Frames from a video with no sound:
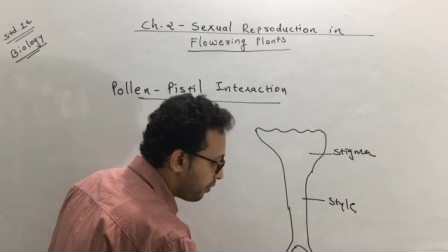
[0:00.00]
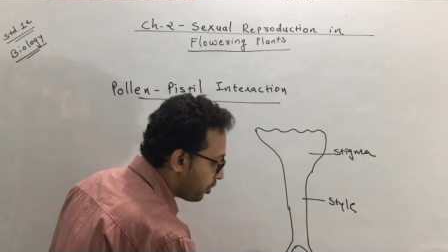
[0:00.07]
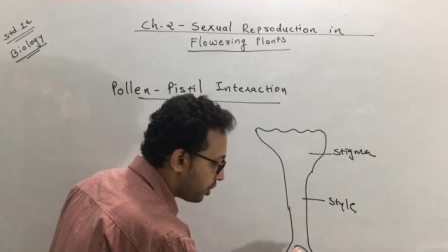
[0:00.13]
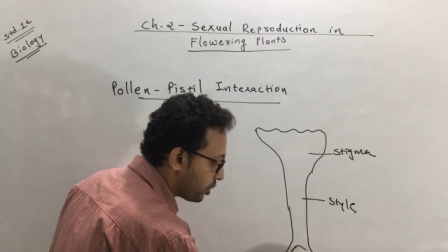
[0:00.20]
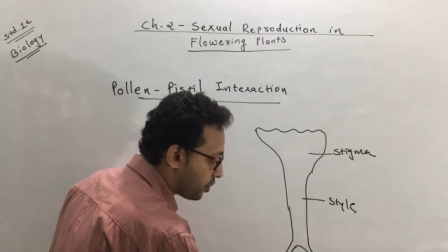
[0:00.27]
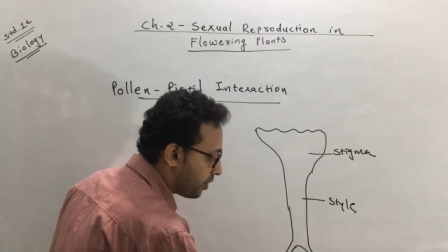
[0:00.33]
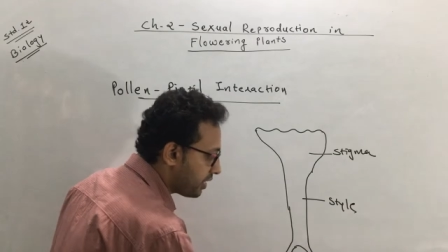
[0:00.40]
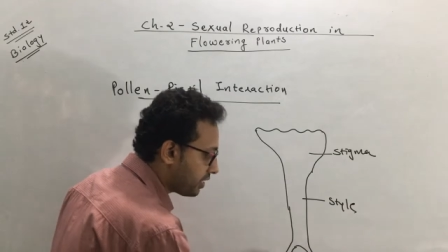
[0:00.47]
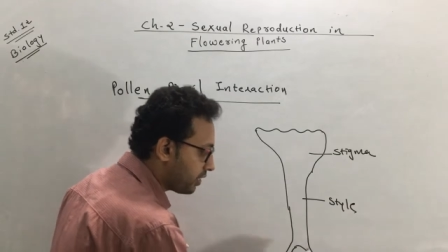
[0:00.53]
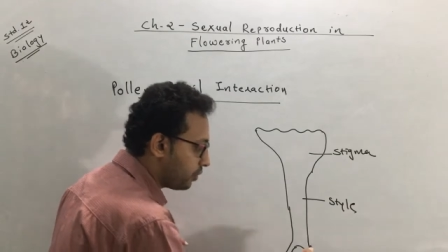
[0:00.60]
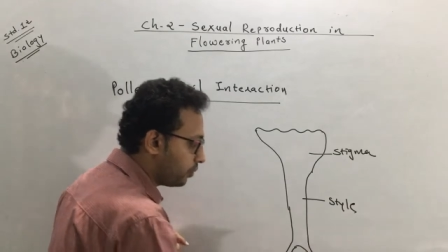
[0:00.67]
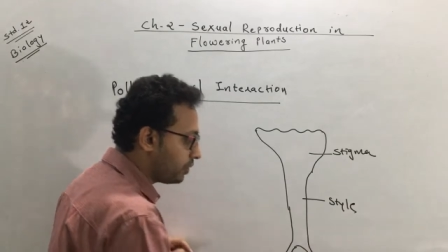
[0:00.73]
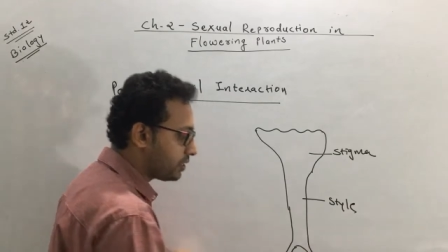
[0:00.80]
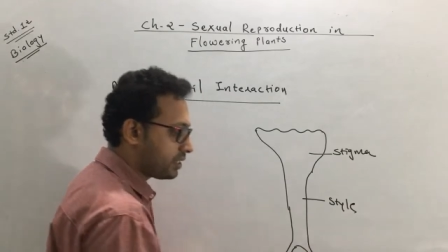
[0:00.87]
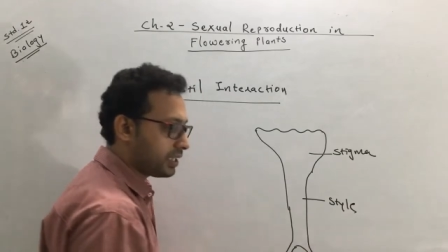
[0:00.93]
am not drawing the
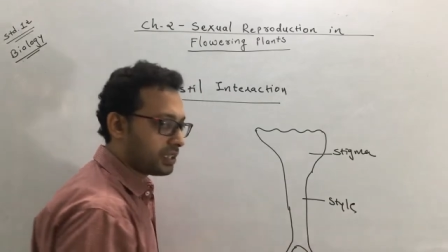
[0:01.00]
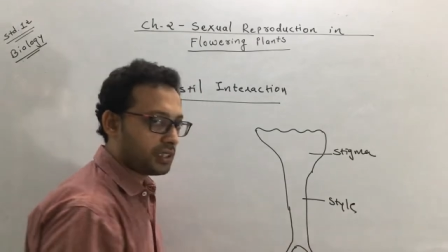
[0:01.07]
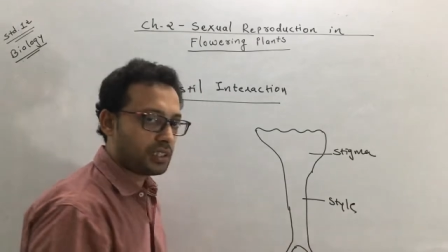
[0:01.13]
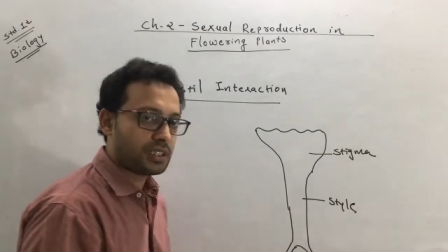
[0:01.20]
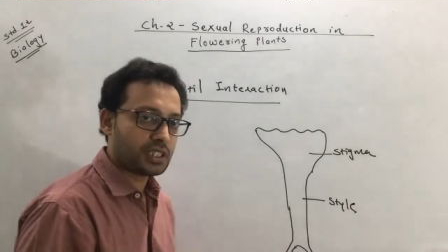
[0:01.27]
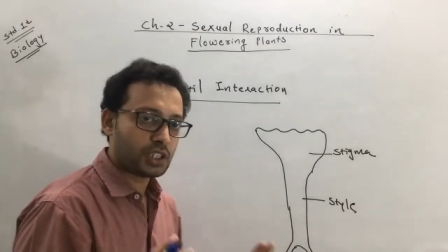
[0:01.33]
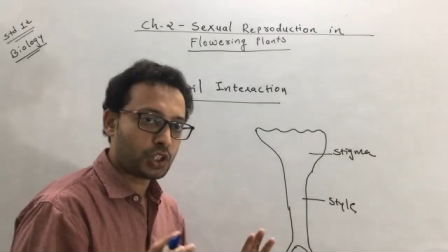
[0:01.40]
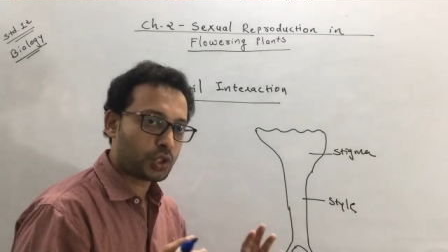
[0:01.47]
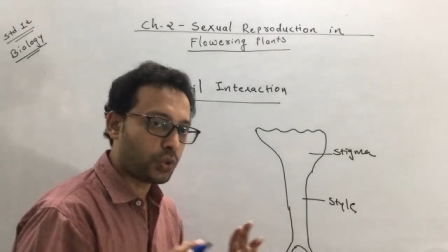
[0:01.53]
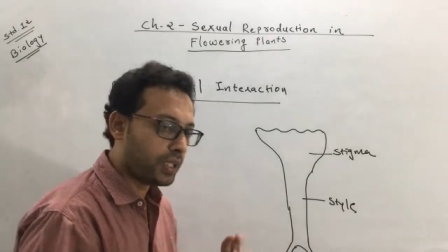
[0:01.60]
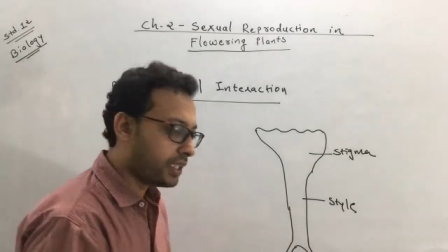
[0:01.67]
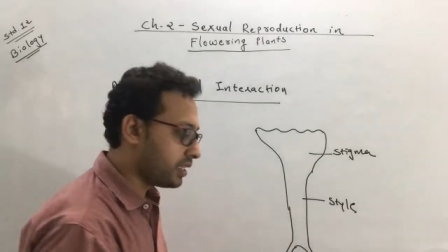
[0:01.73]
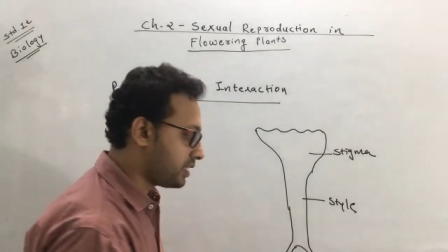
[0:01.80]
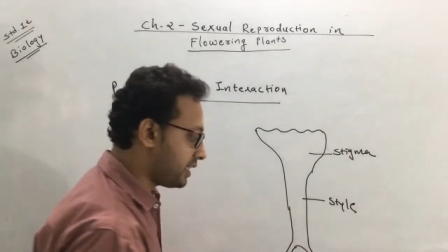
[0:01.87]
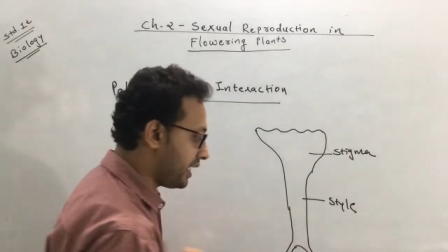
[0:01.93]
whole structure, just
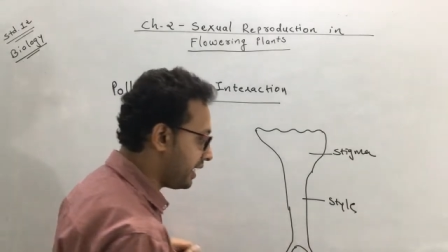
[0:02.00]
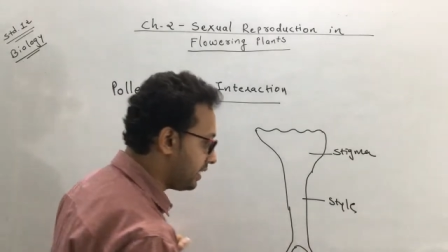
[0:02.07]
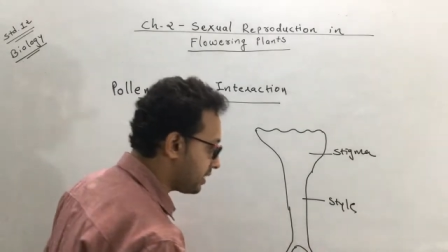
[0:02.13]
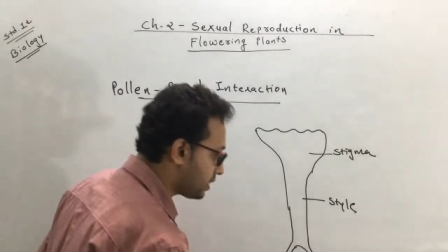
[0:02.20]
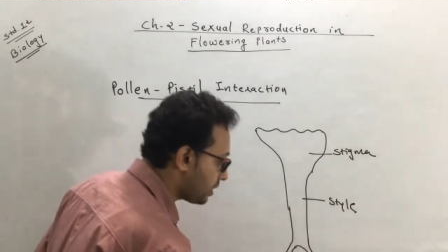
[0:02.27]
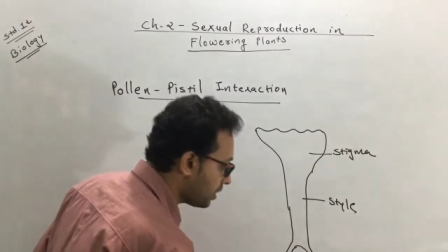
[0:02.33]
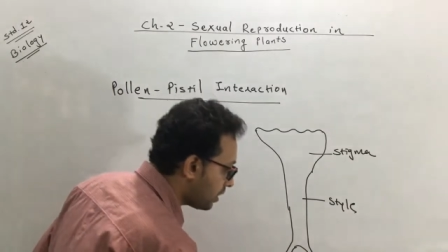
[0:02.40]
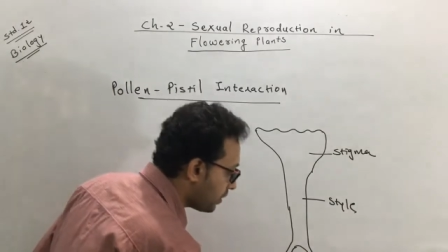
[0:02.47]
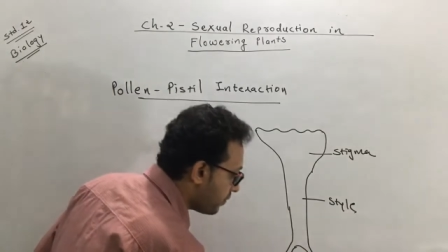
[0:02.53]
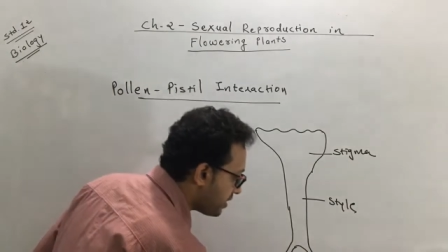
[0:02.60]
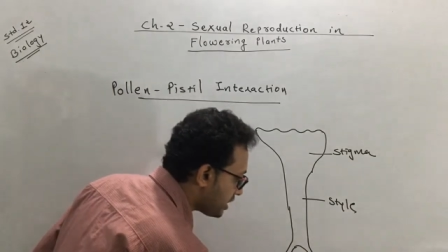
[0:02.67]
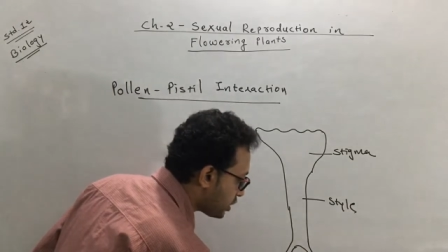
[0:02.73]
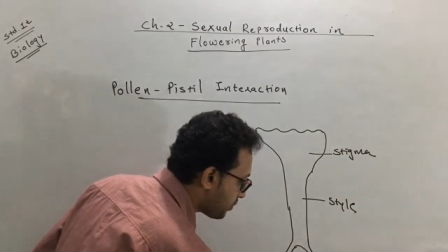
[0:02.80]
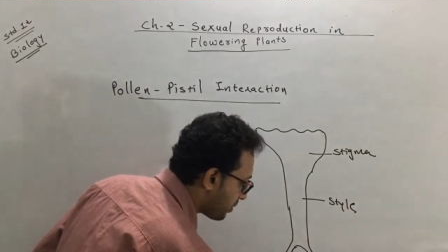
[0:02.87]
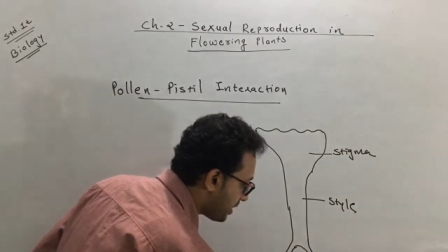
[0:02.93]
showing the cells
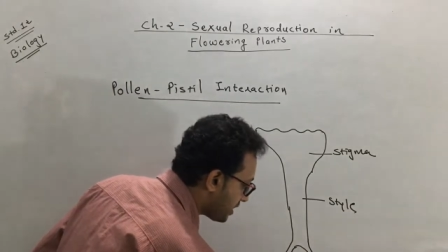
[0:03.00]
which is